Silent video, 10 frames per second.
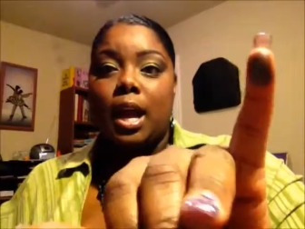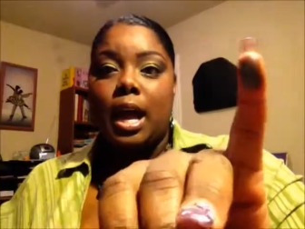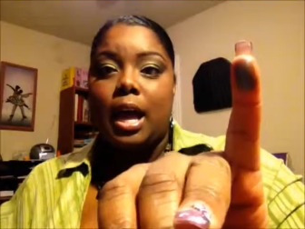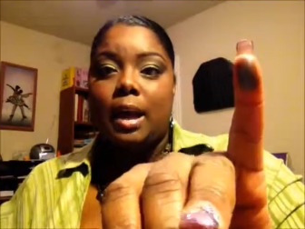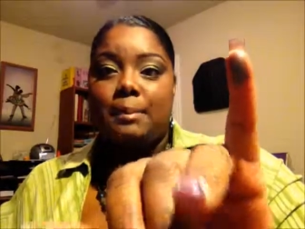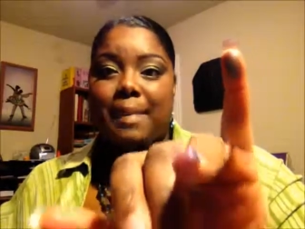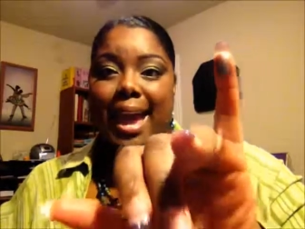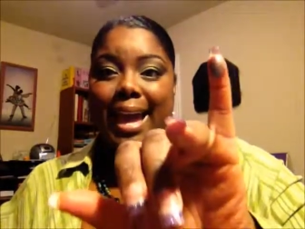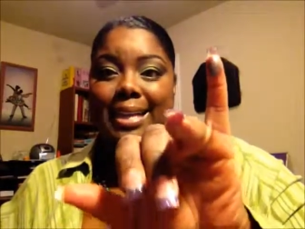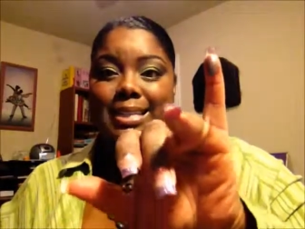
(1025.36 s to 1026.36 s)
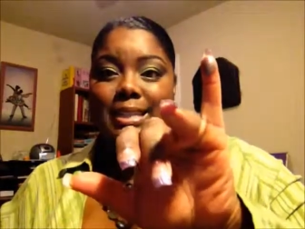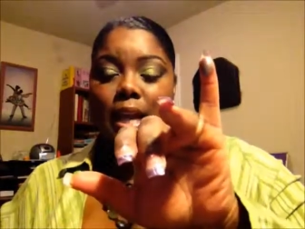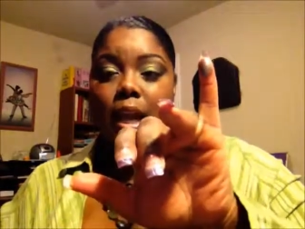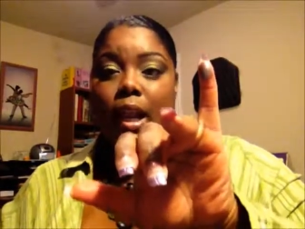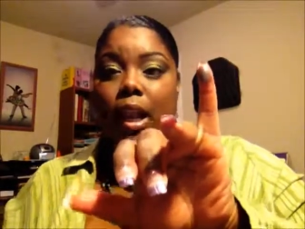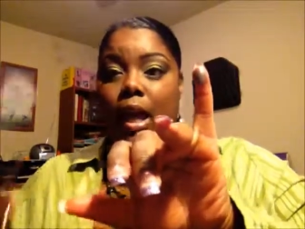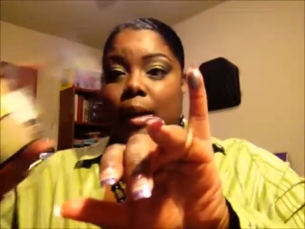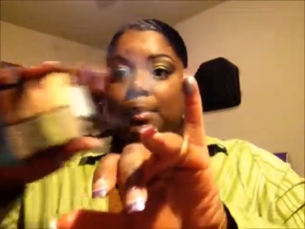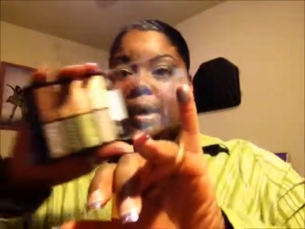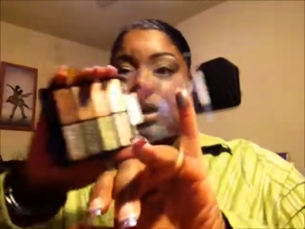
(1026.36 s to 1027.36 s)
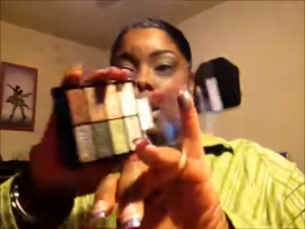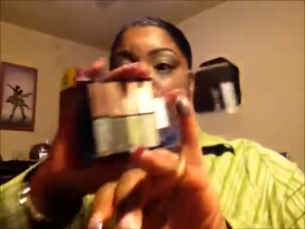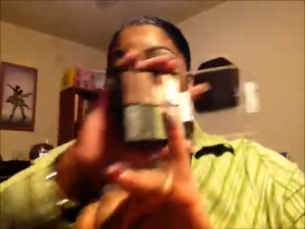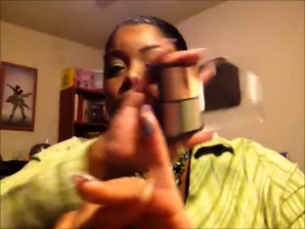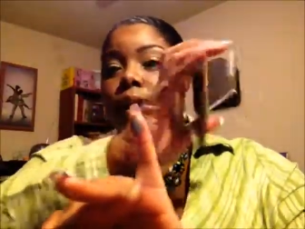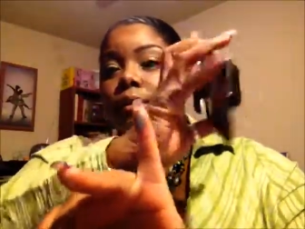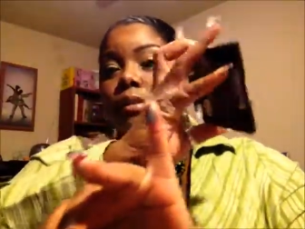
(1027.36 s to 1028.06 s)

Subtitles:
MAC's Club. I don't